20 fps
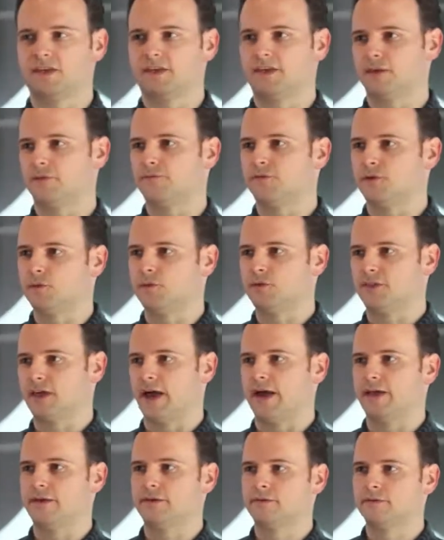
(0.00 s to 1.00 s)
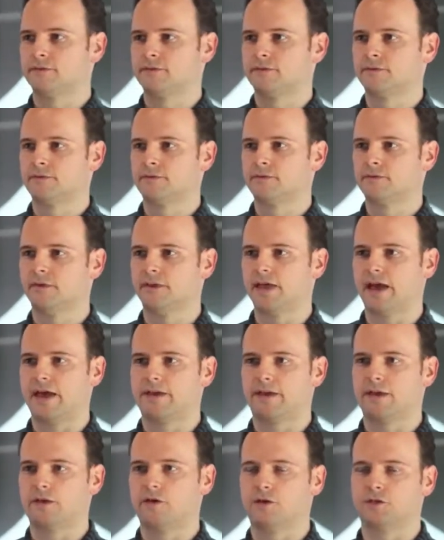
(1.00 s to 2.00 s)
give you that
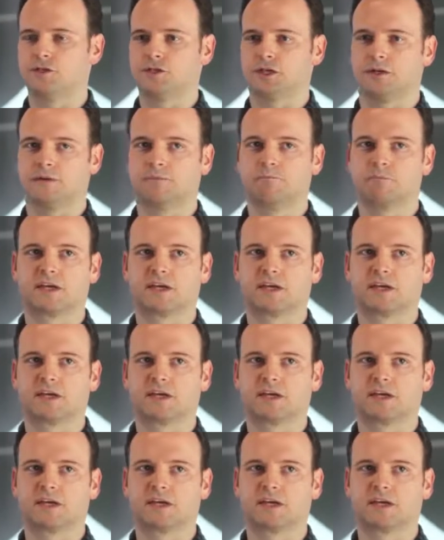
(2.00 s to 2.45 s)
energy?